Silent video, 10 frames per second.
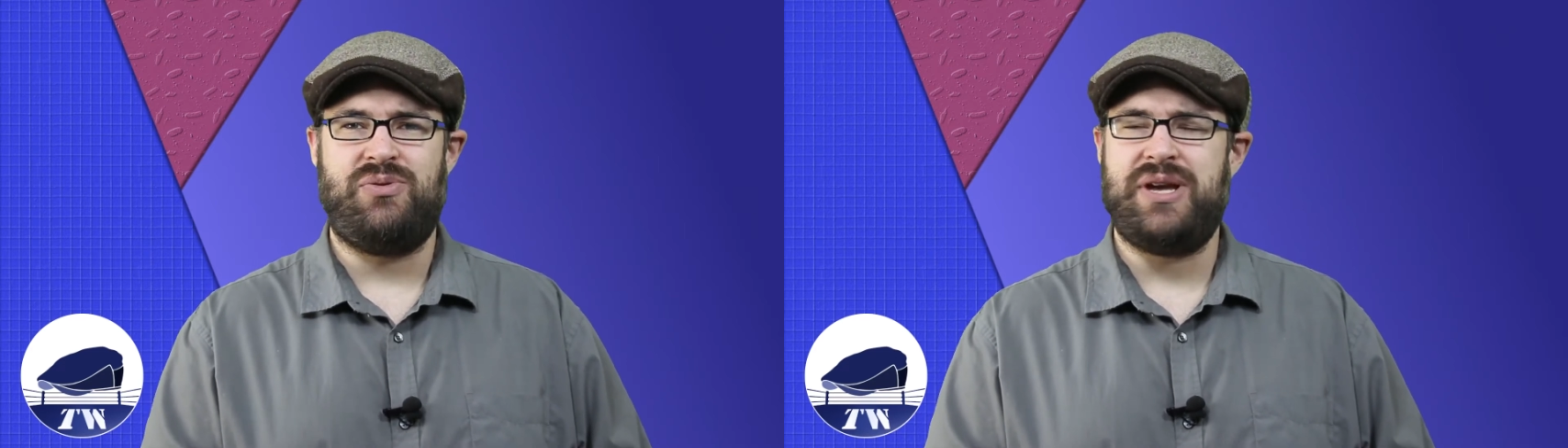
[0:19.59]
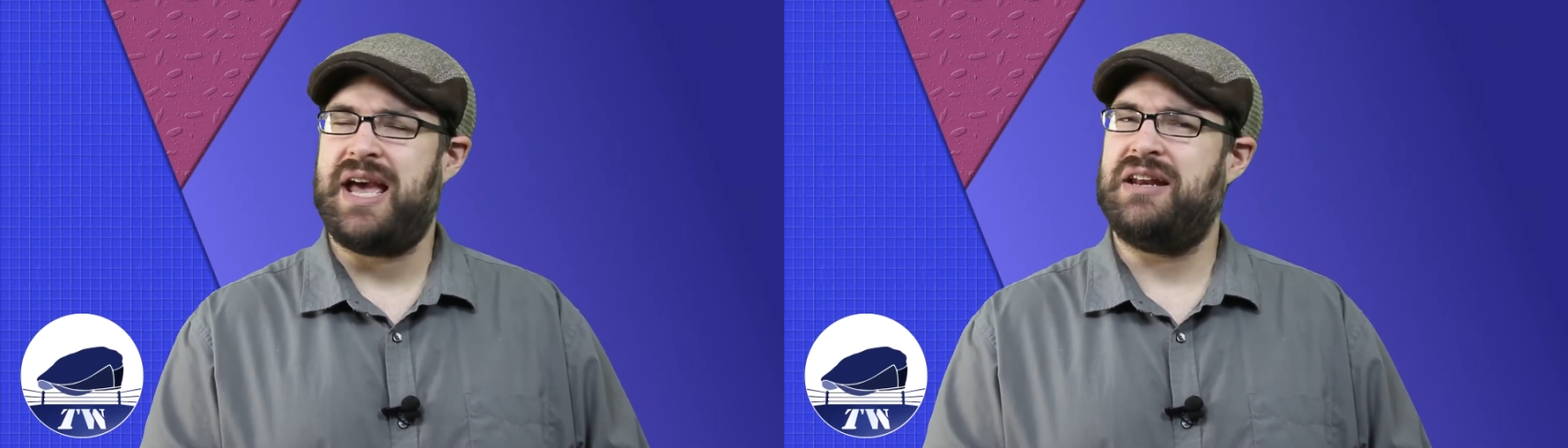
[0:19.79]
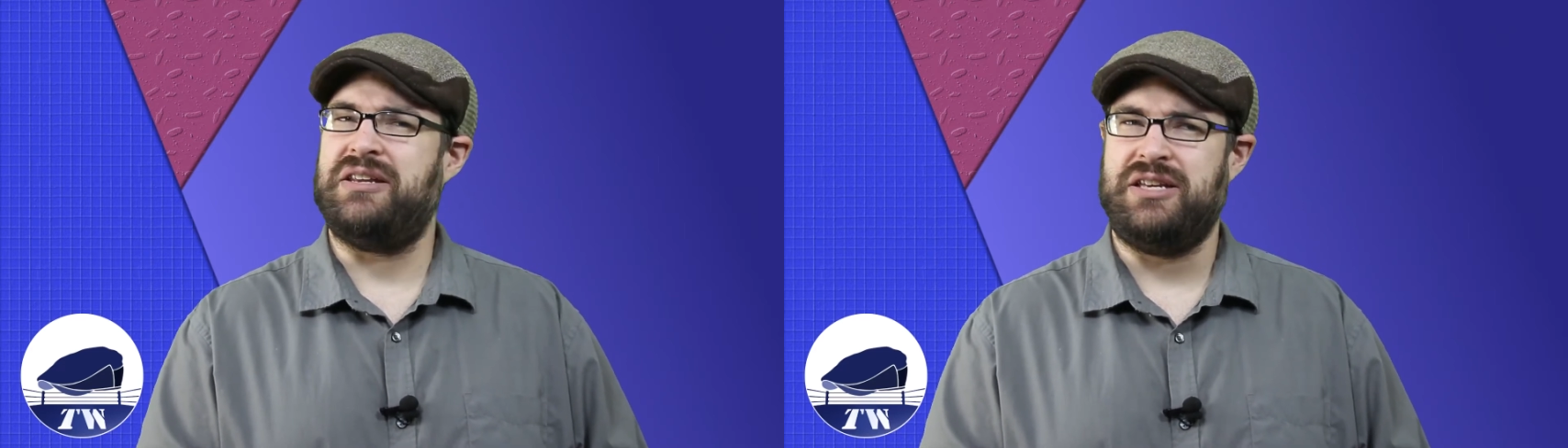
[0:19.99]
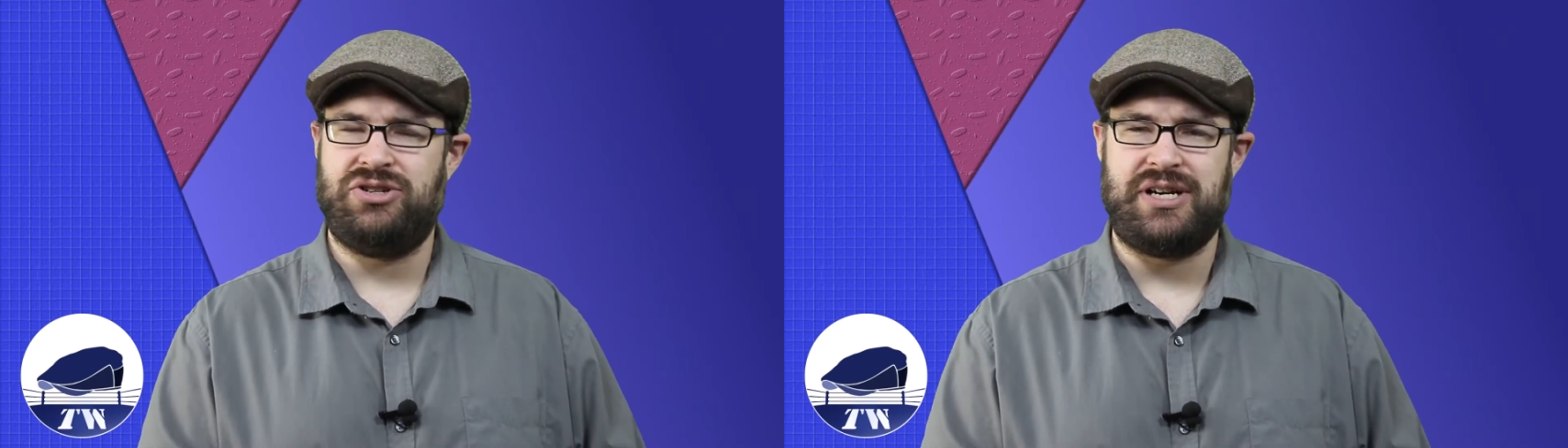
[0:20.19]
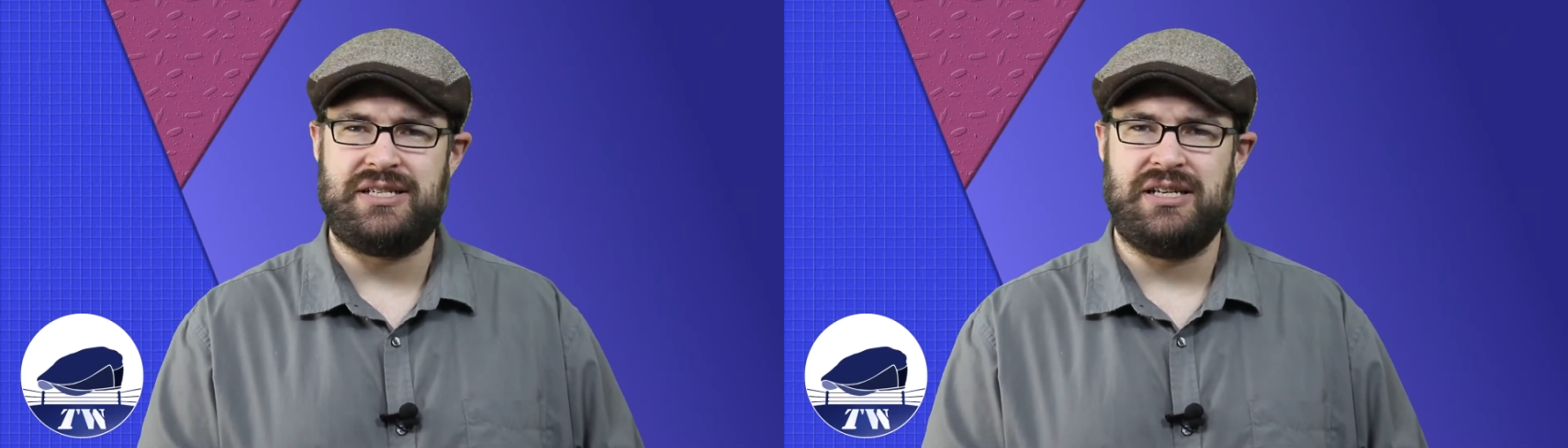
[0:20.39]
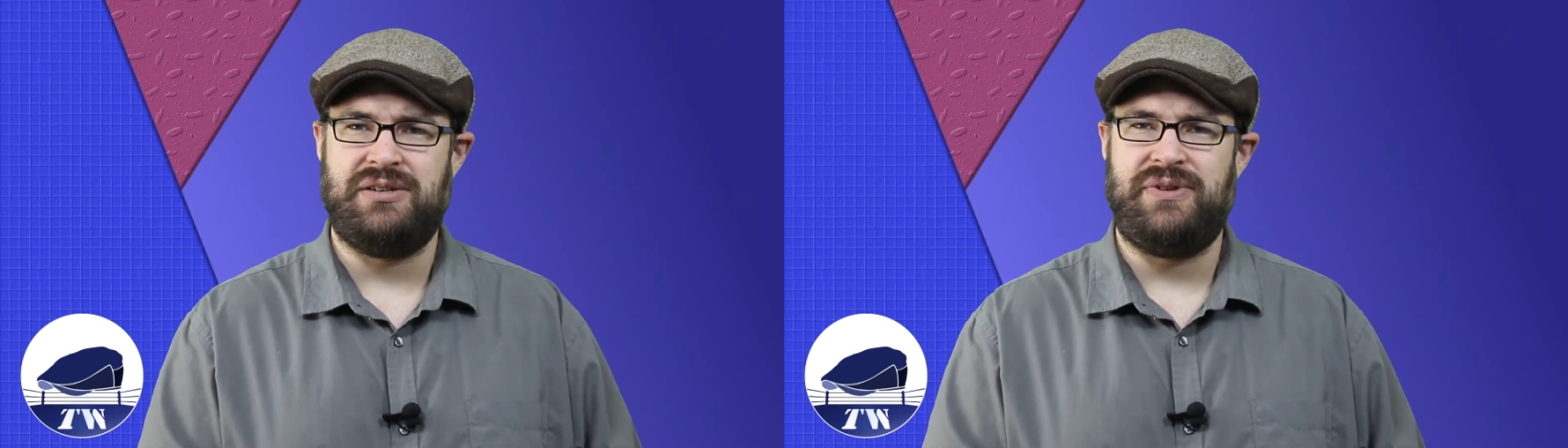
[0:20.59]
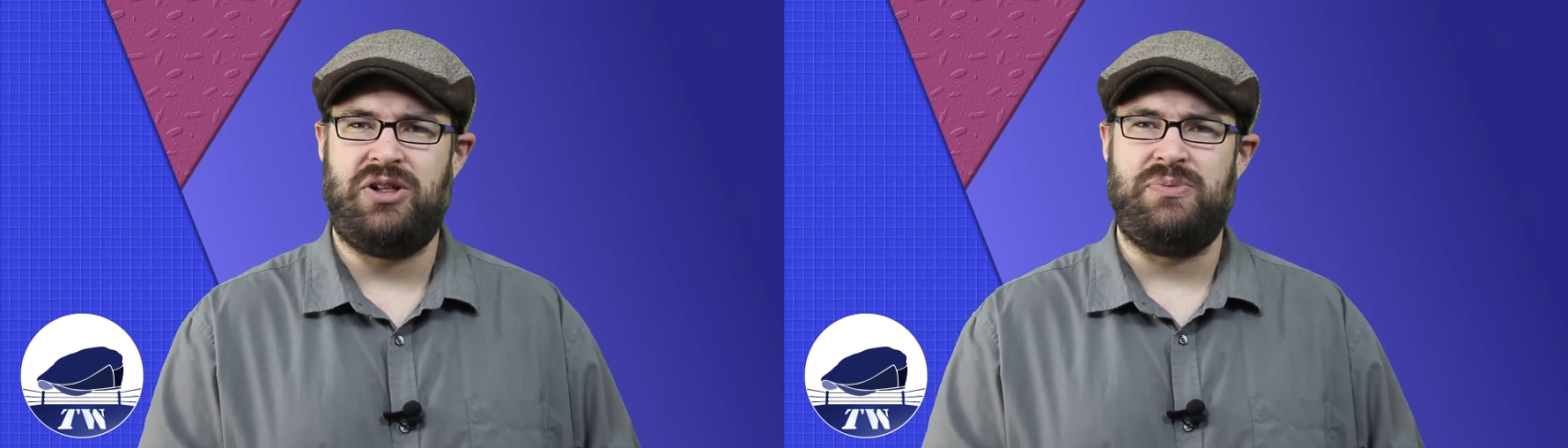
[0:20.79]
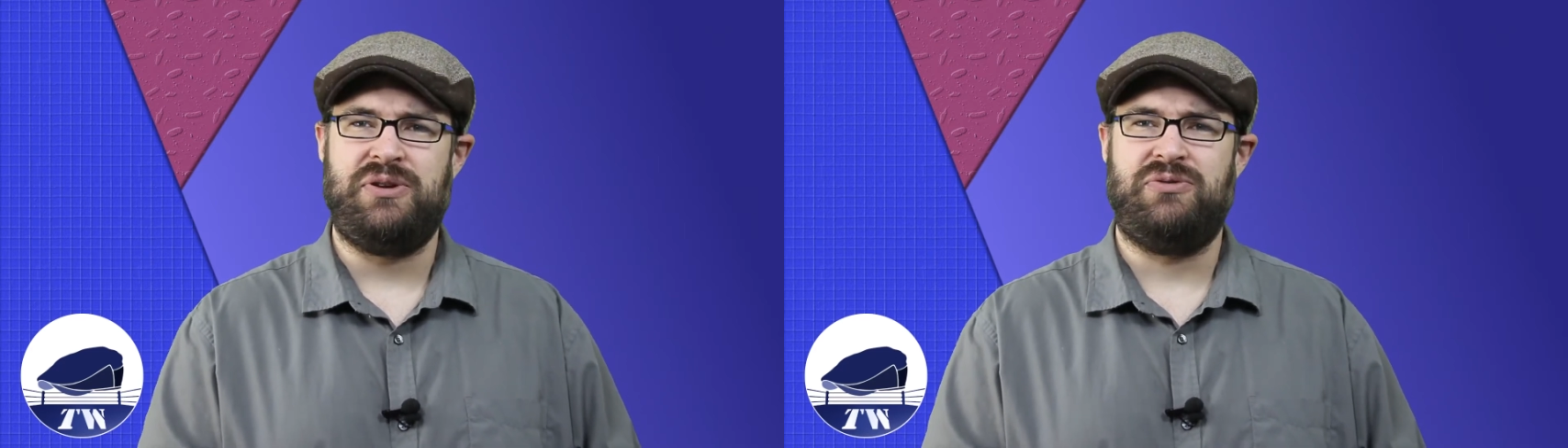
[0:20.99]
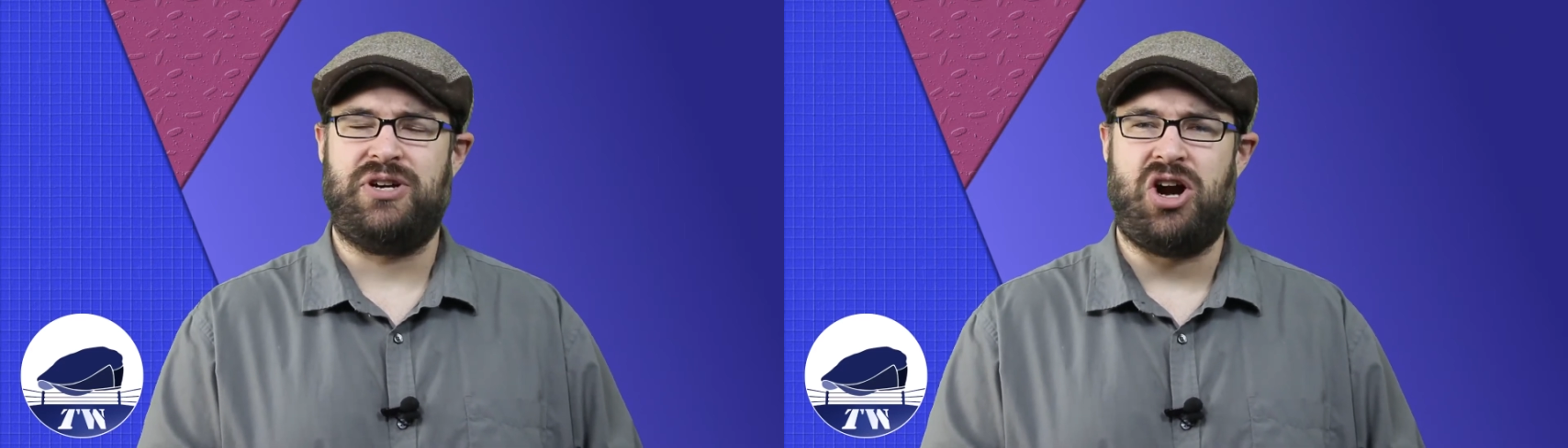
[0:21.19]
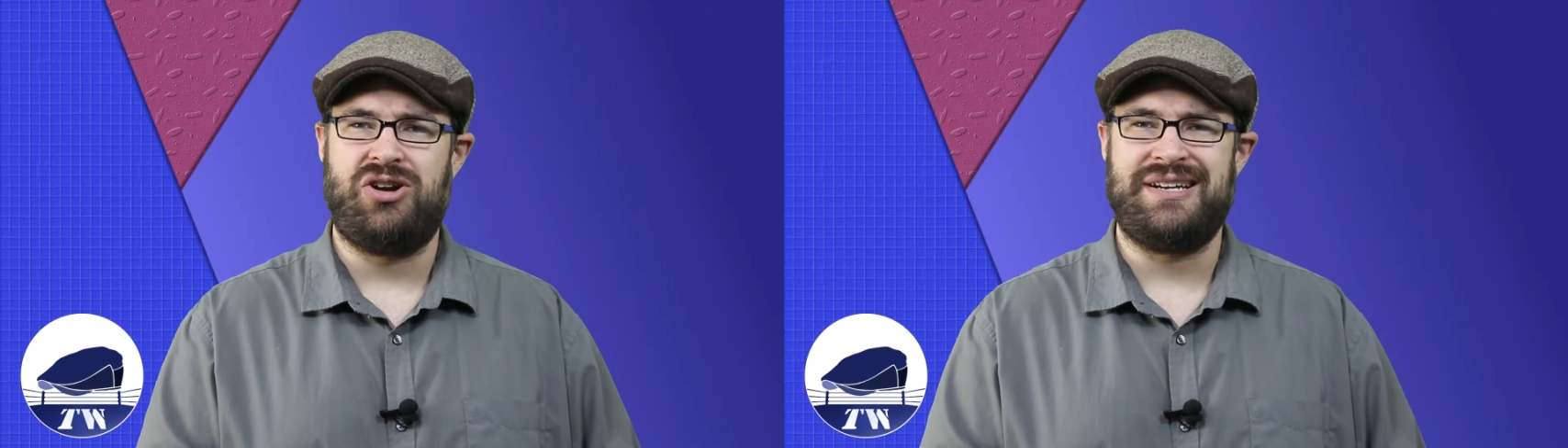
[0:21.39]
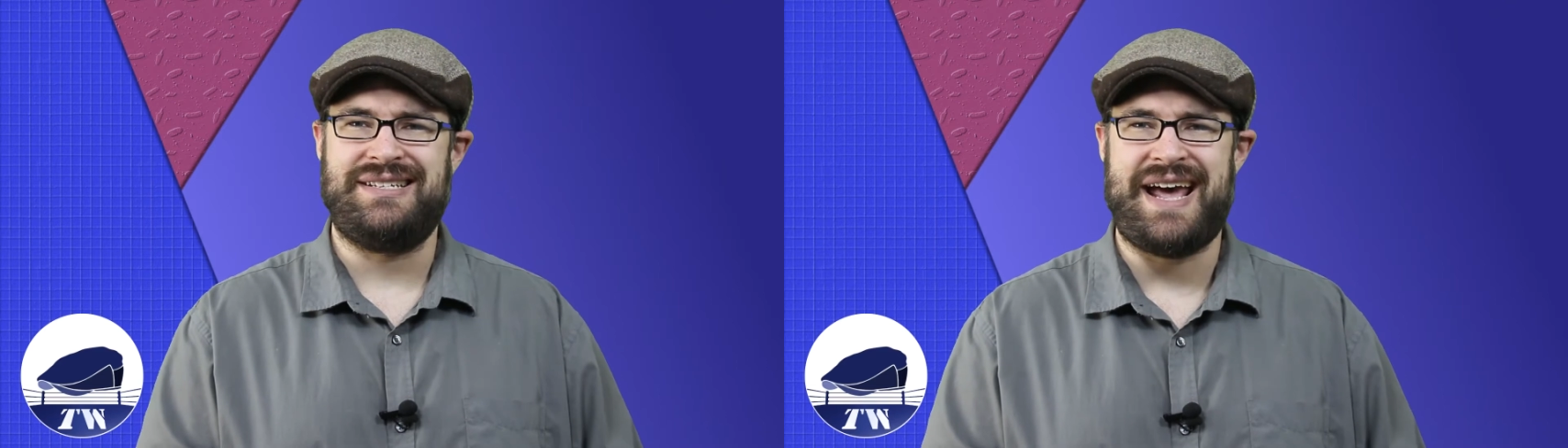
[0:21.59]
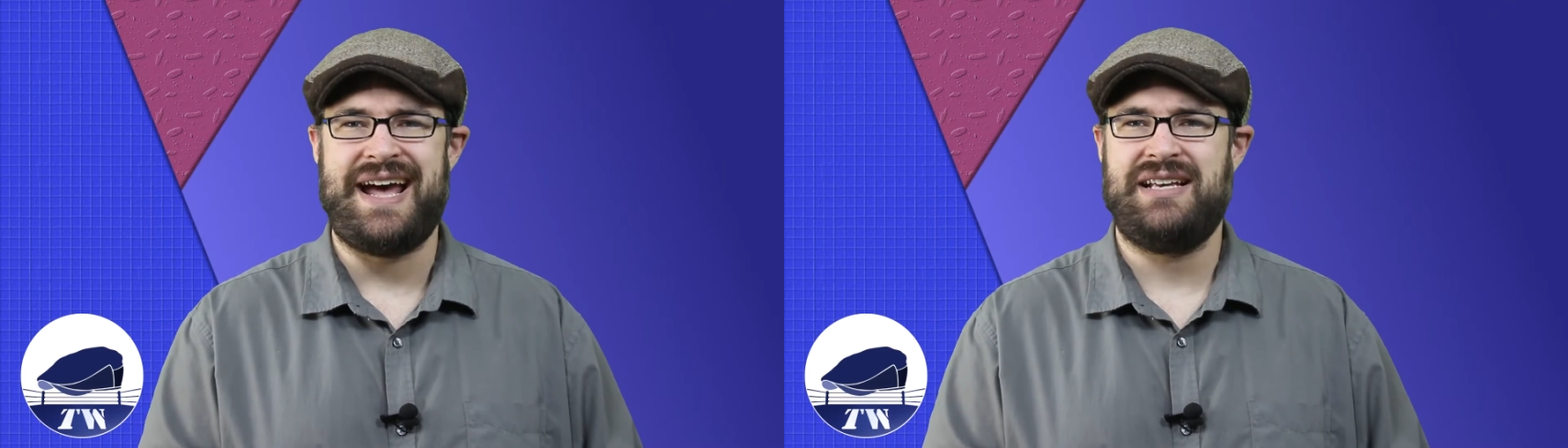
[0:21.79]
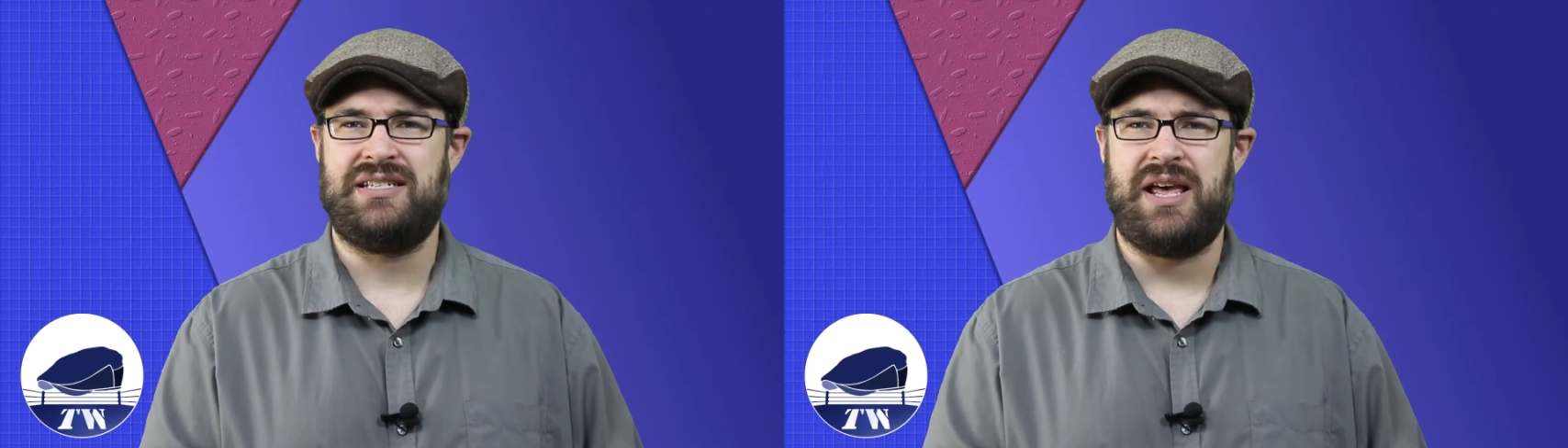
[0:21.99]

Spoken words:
we had an interesting development regarding Taz